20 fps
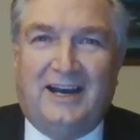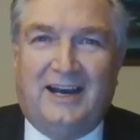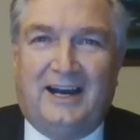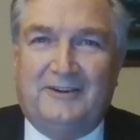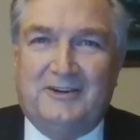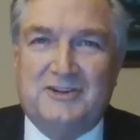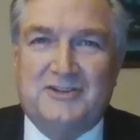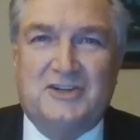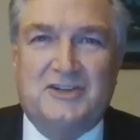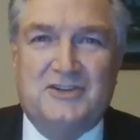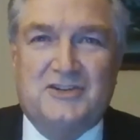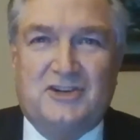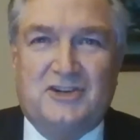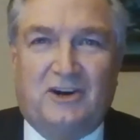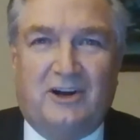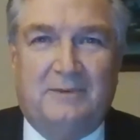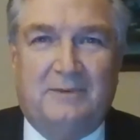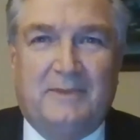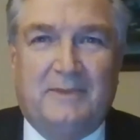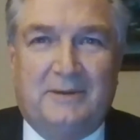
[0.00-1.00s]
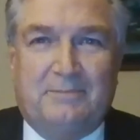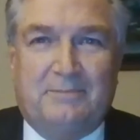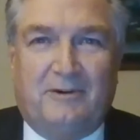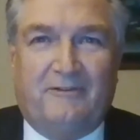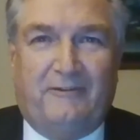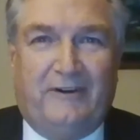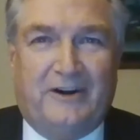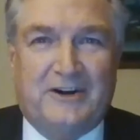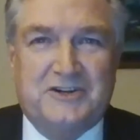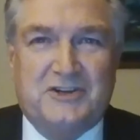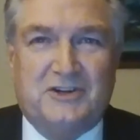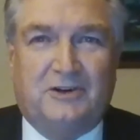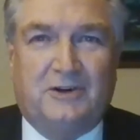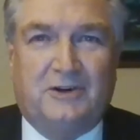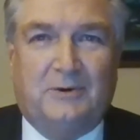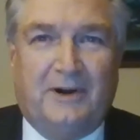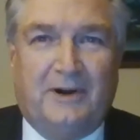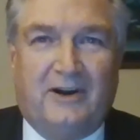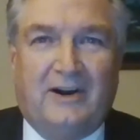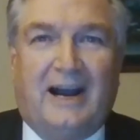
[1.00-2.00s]
I was just starting my professional
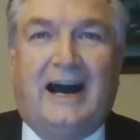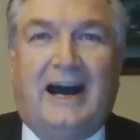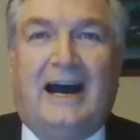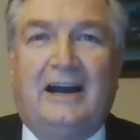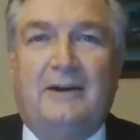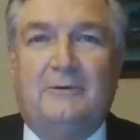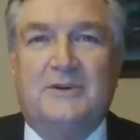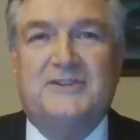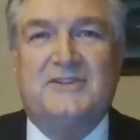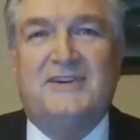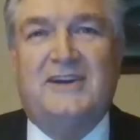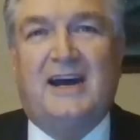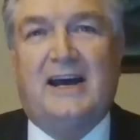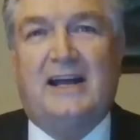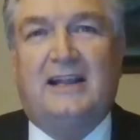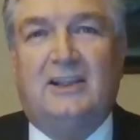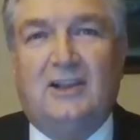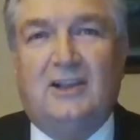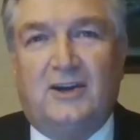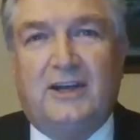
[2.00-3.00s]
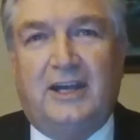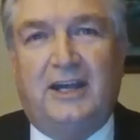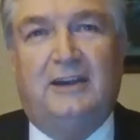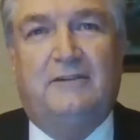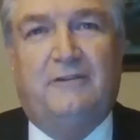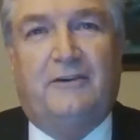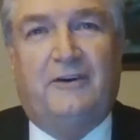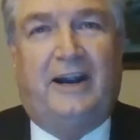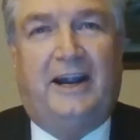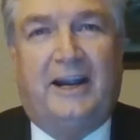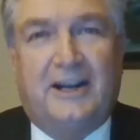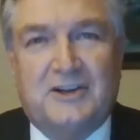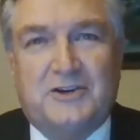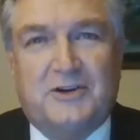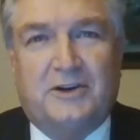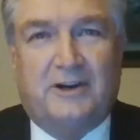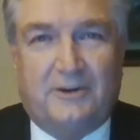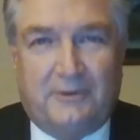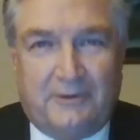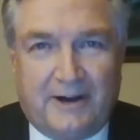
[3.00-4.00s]
career. I was not looking for
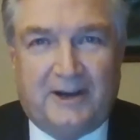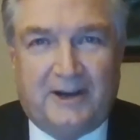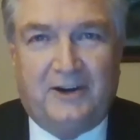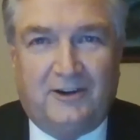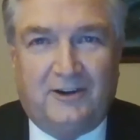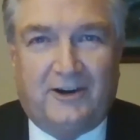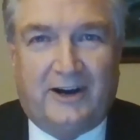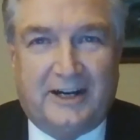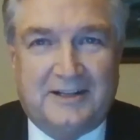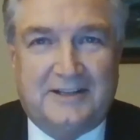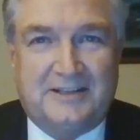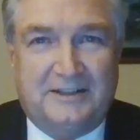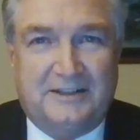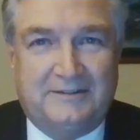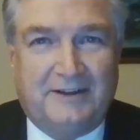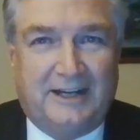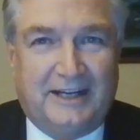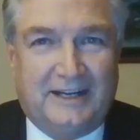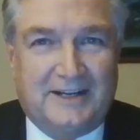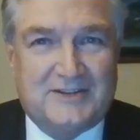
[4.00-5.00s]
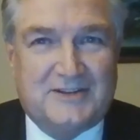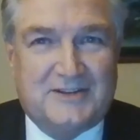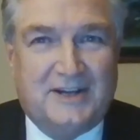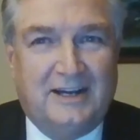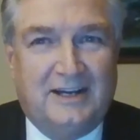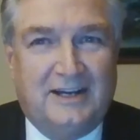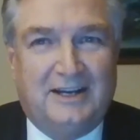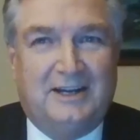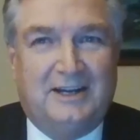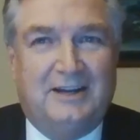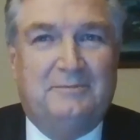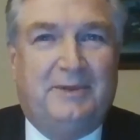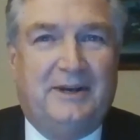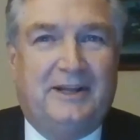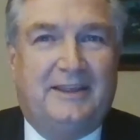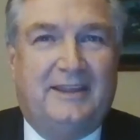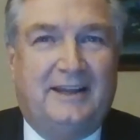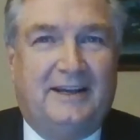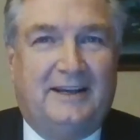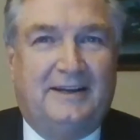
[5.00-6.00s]
extracurricular activities,
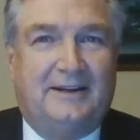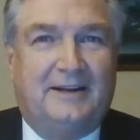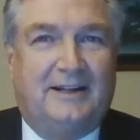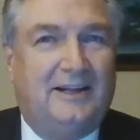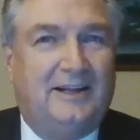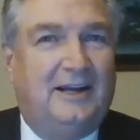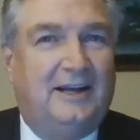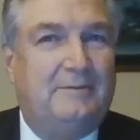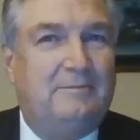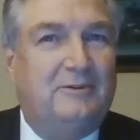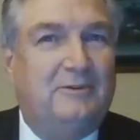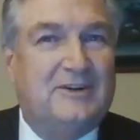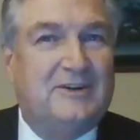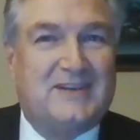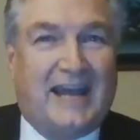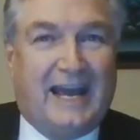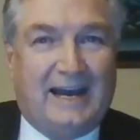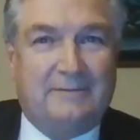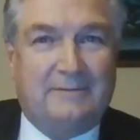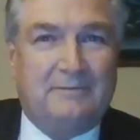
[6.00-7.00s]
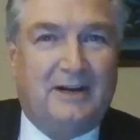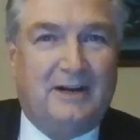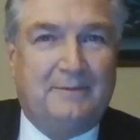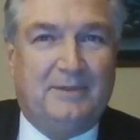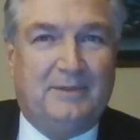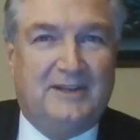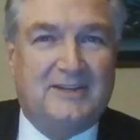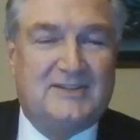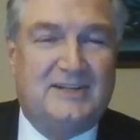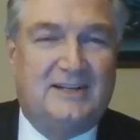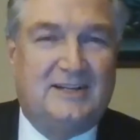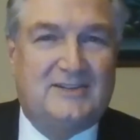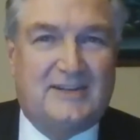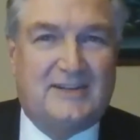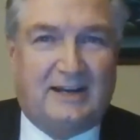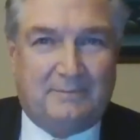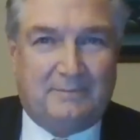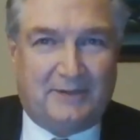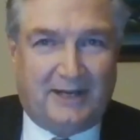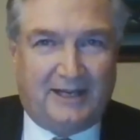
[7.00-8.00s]
but the club was at my business,
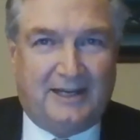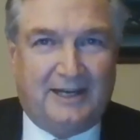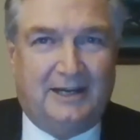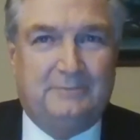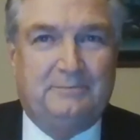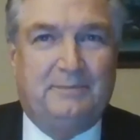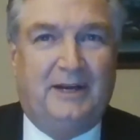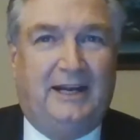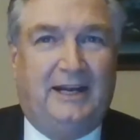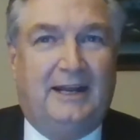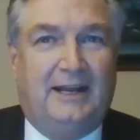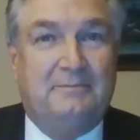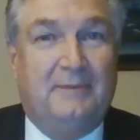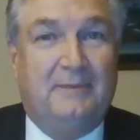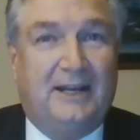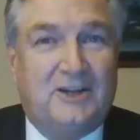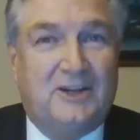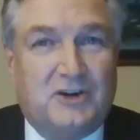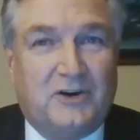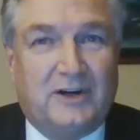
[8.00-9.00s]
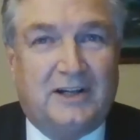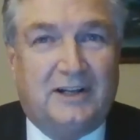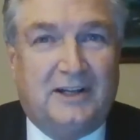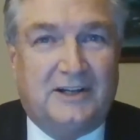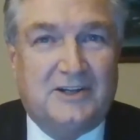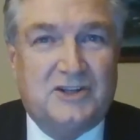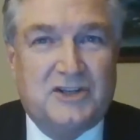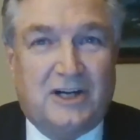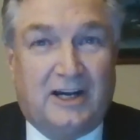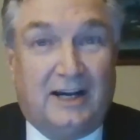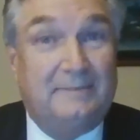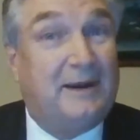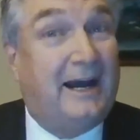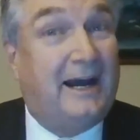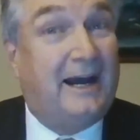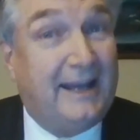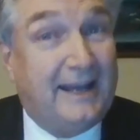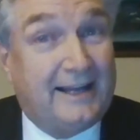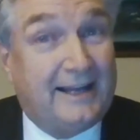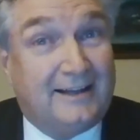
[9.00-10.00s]
at my company. It met during lunchtime.
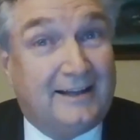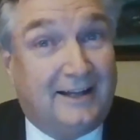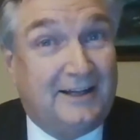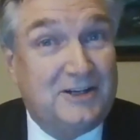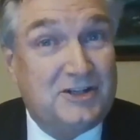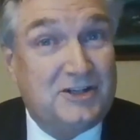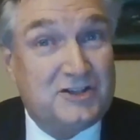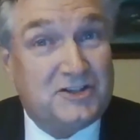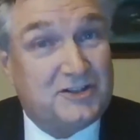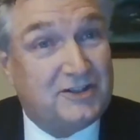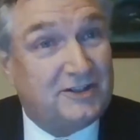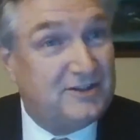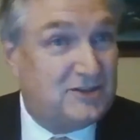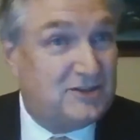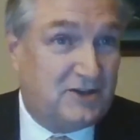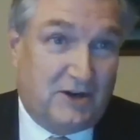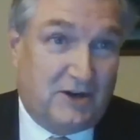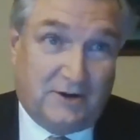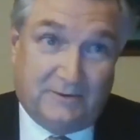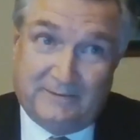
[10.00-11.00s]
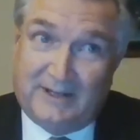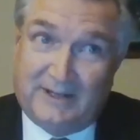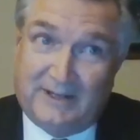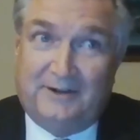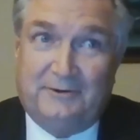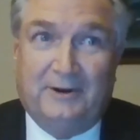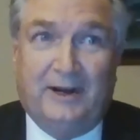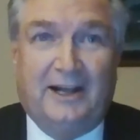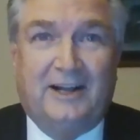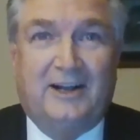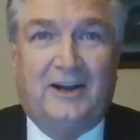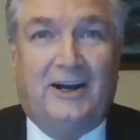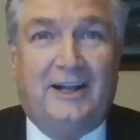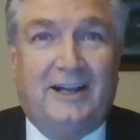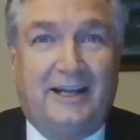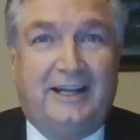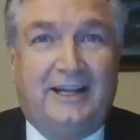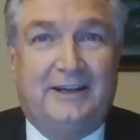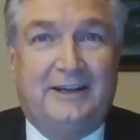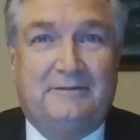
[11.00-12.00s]
I had lunch. So when a
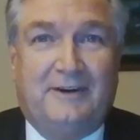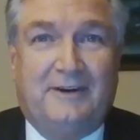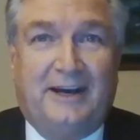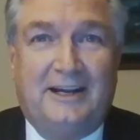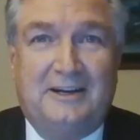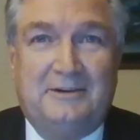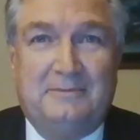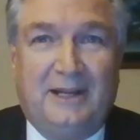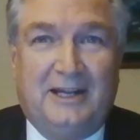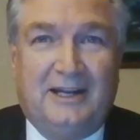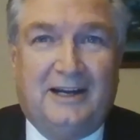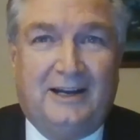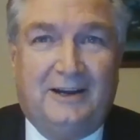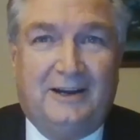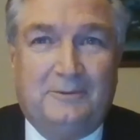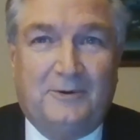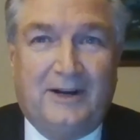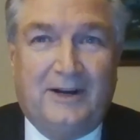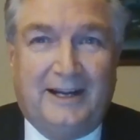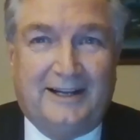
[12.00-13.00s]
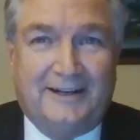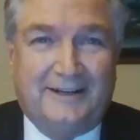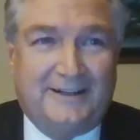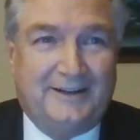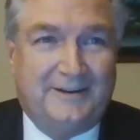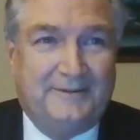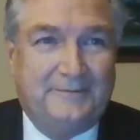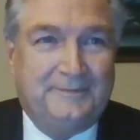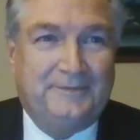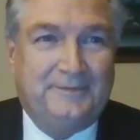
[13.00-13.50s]
colleague invited me, I went.